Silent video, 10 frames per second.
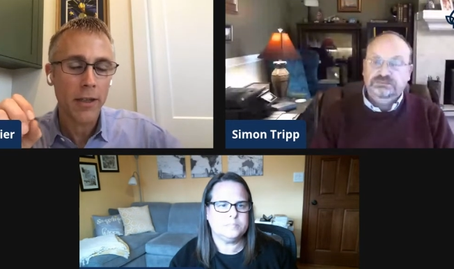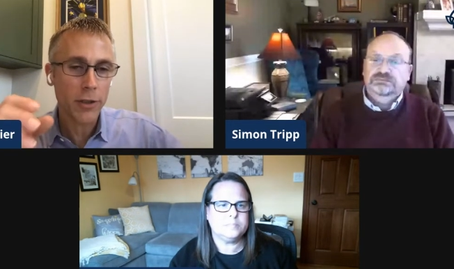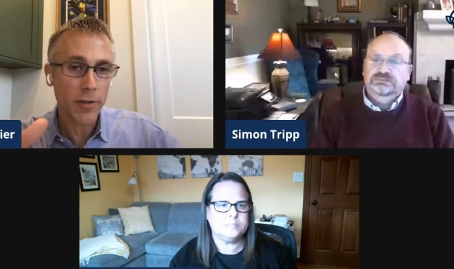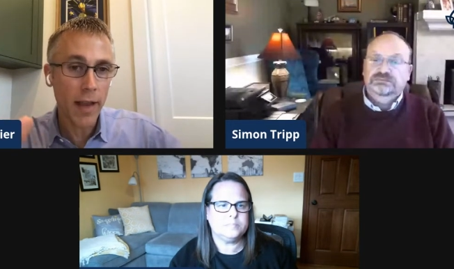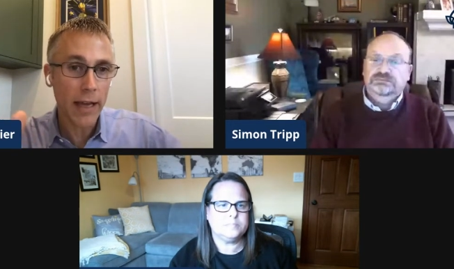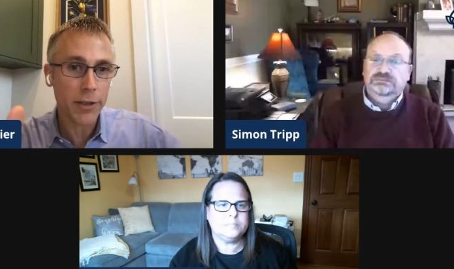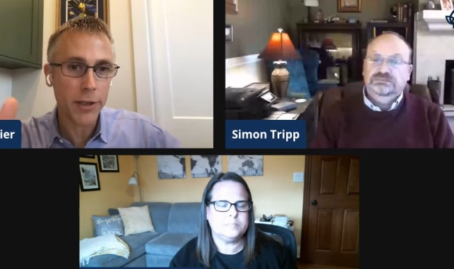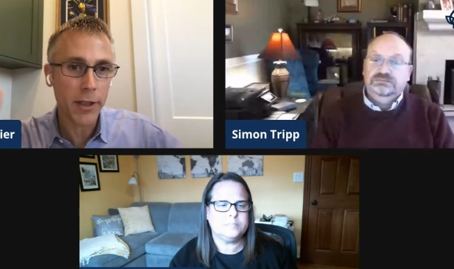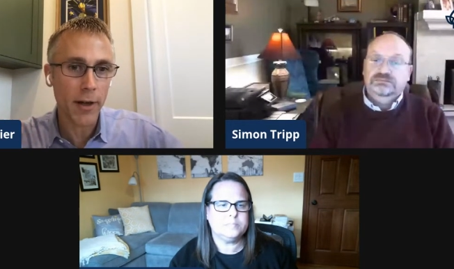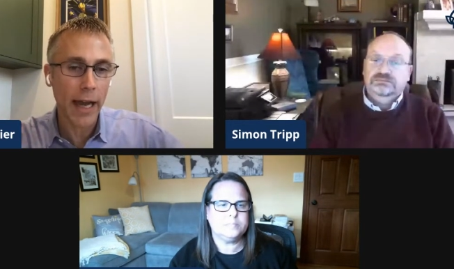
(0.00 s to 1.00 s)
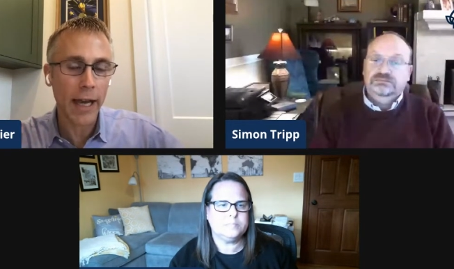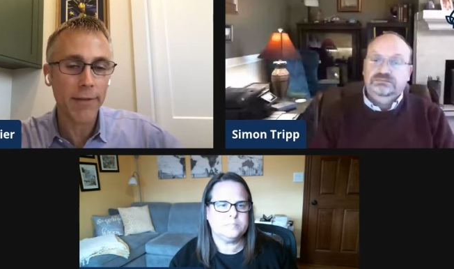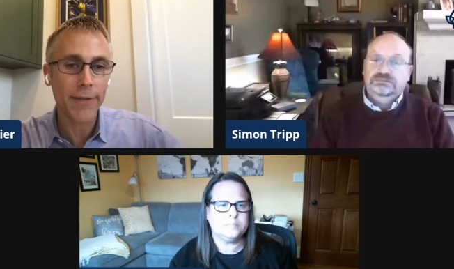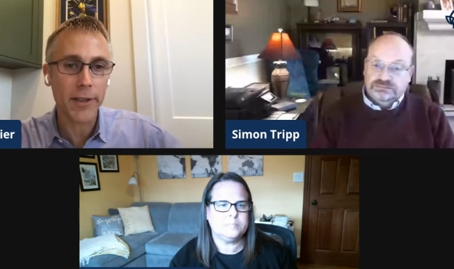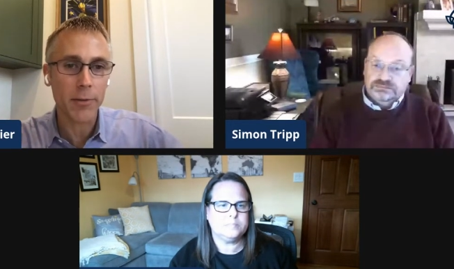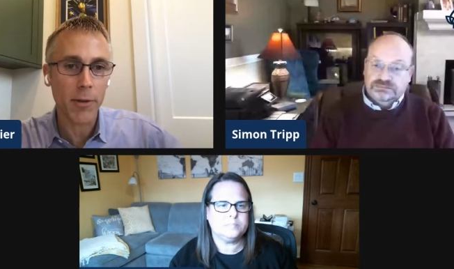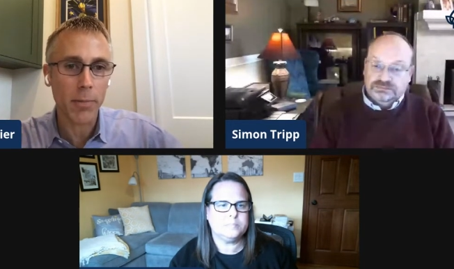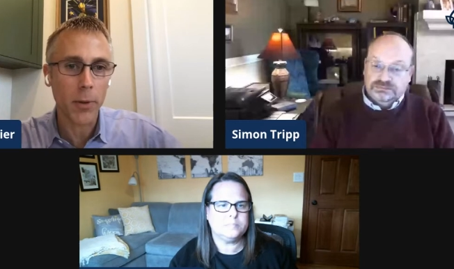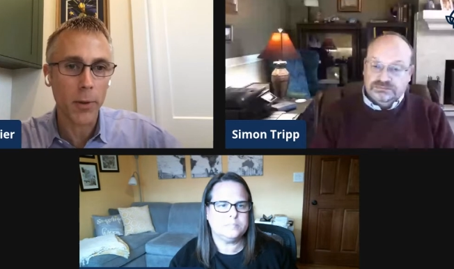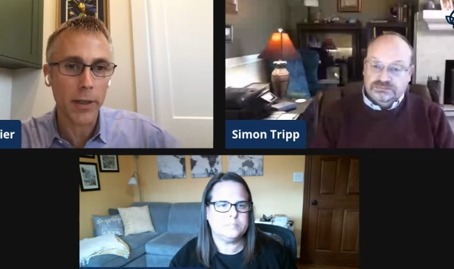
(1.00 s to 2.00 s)
Speaker 1: just last year, AgFunder
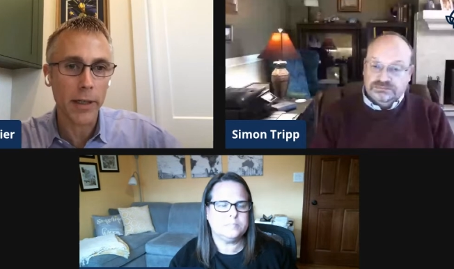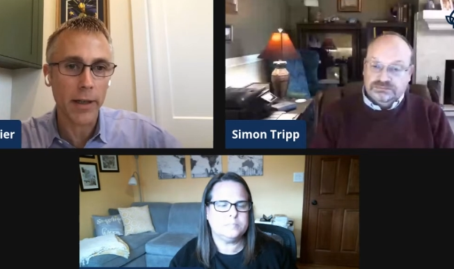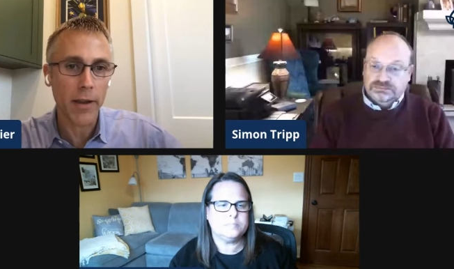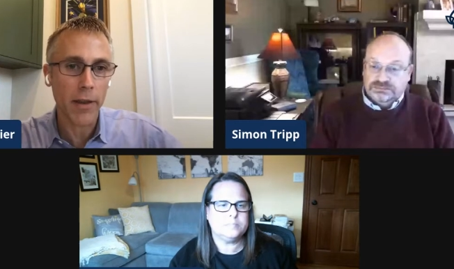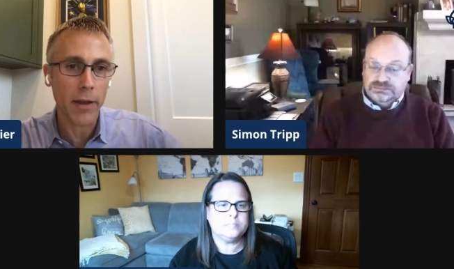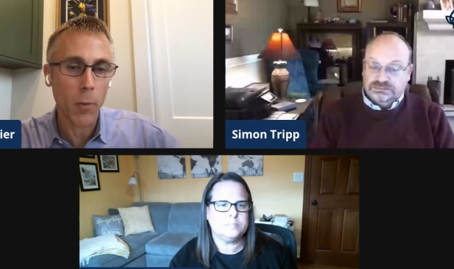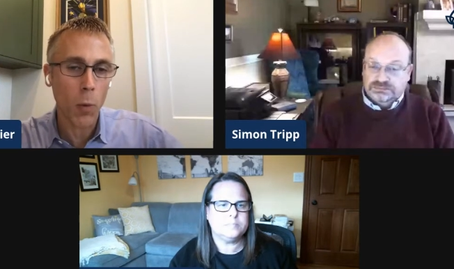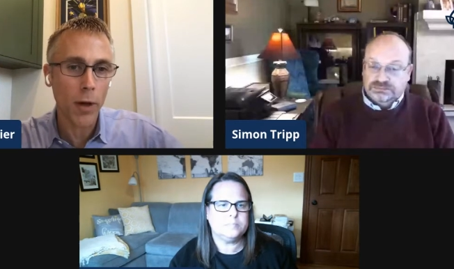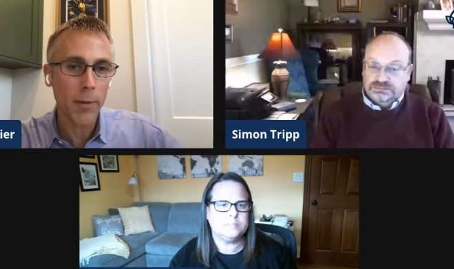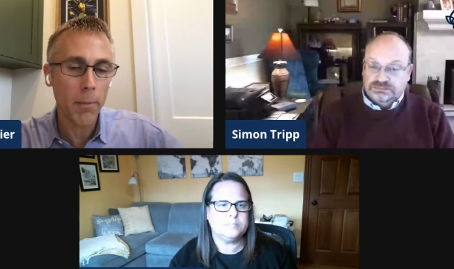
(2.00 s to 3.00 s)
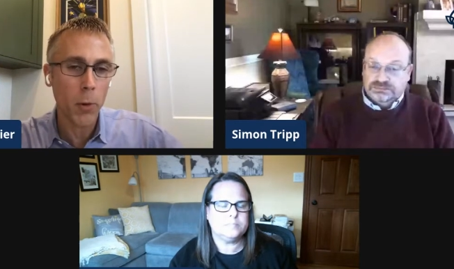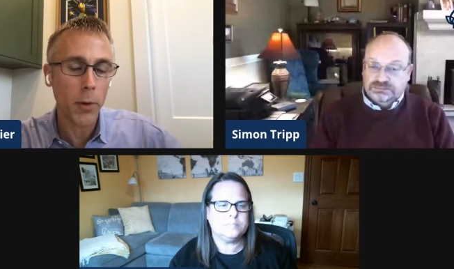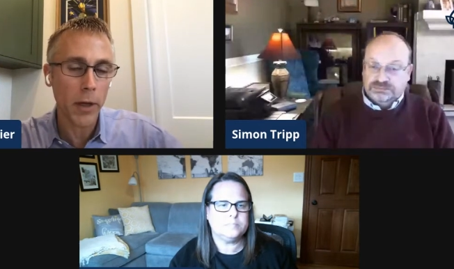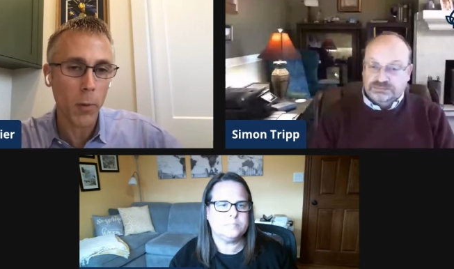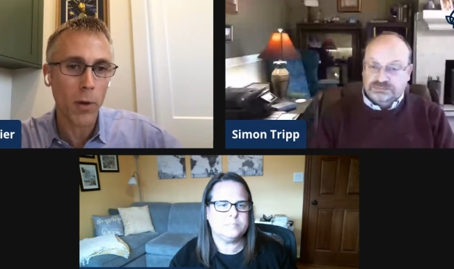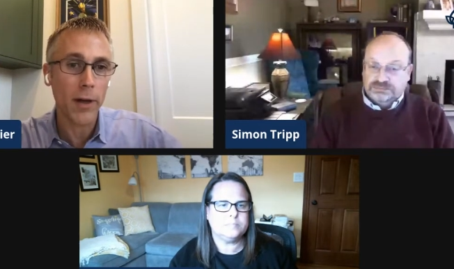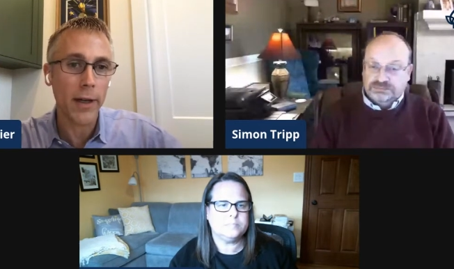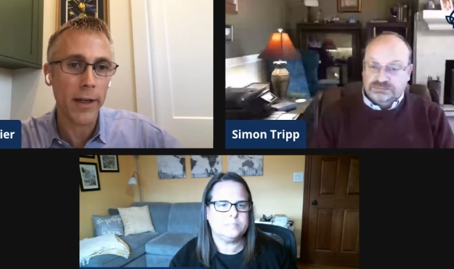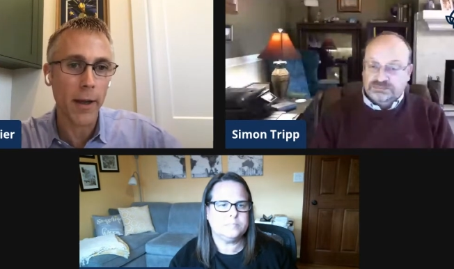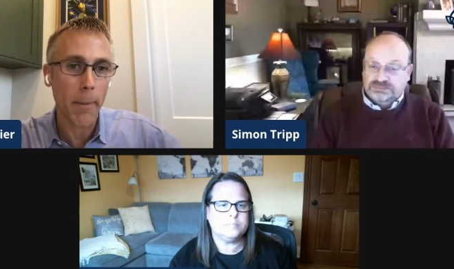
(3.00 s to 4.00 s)
reported that
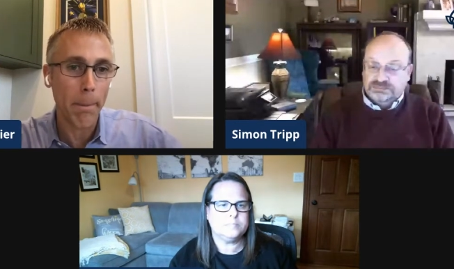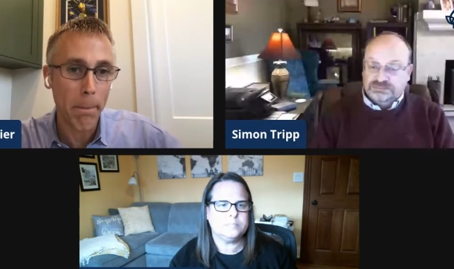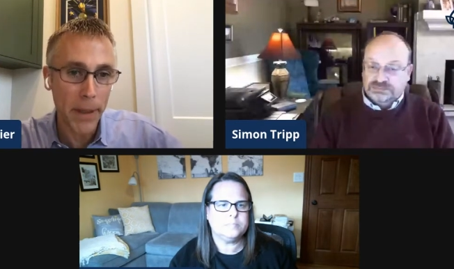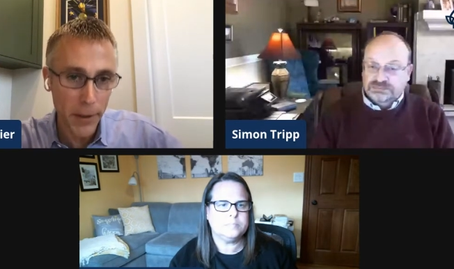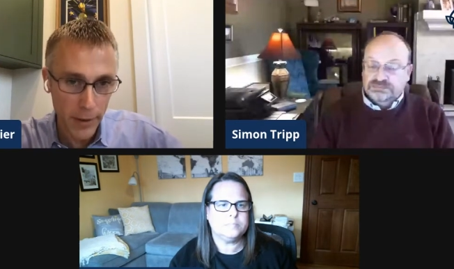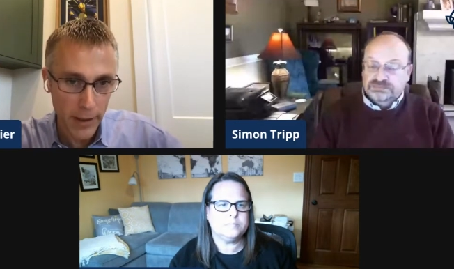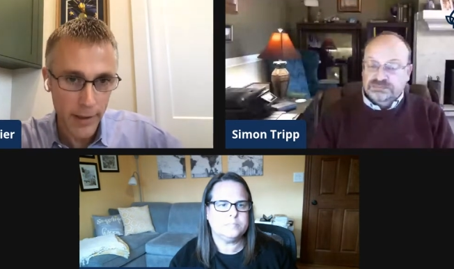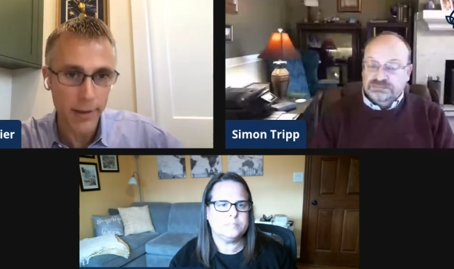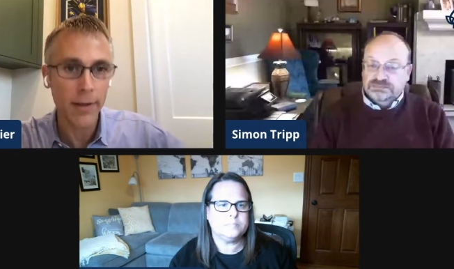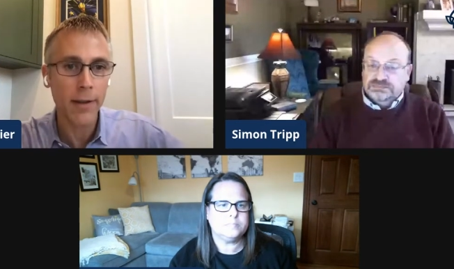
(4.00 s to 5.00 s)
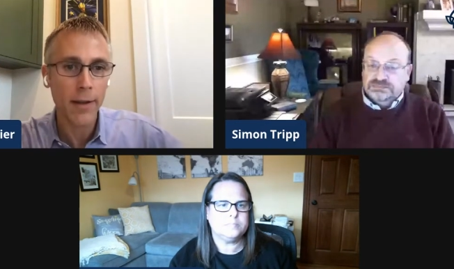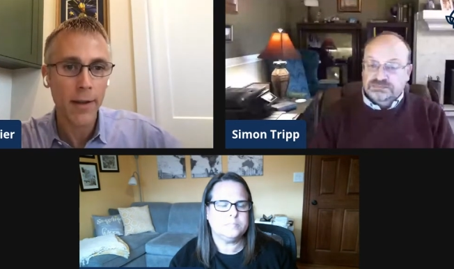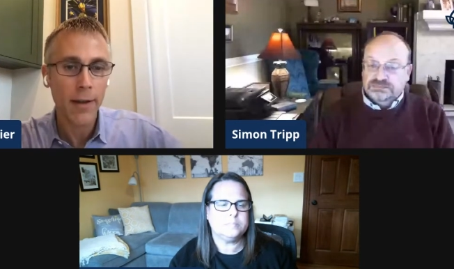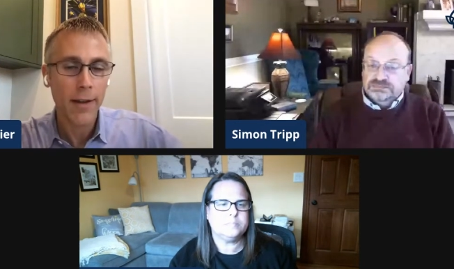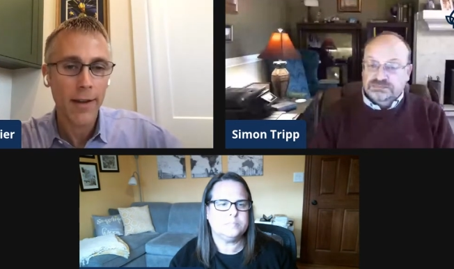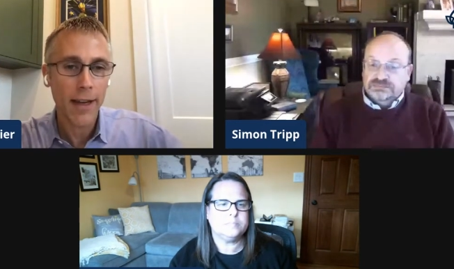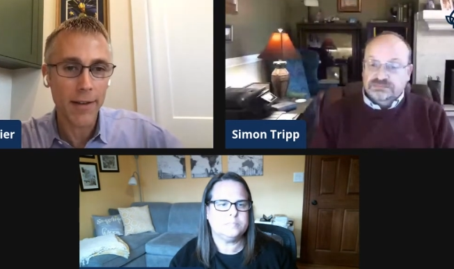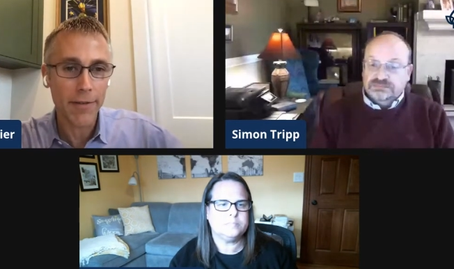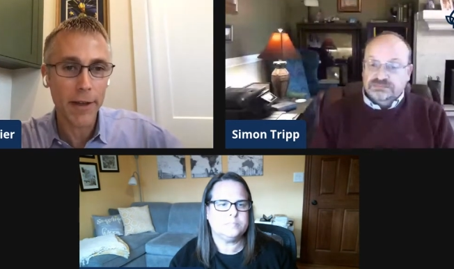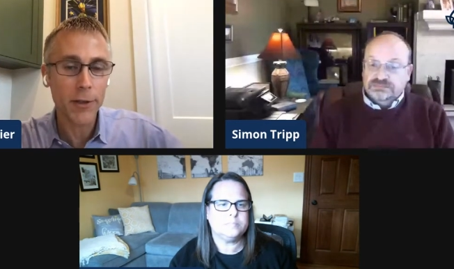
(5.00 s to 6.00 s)
1.1 billion
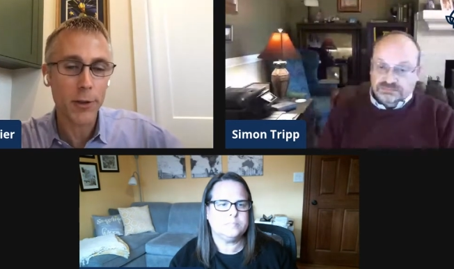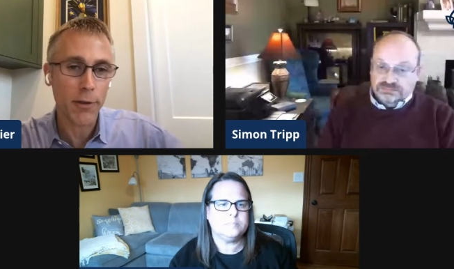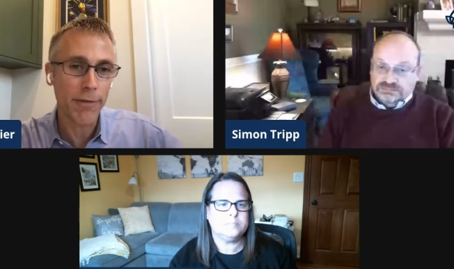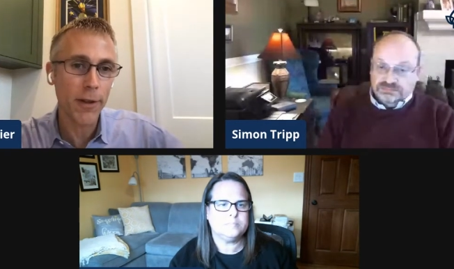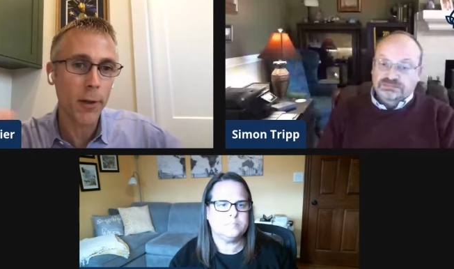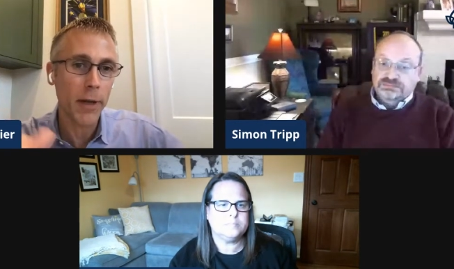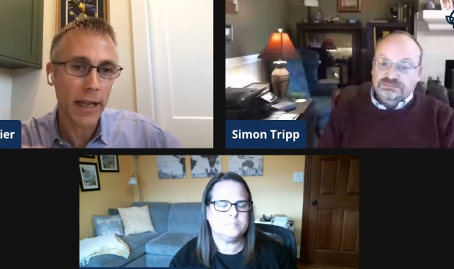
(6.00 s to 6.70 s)
in venture mm-hmm. flowed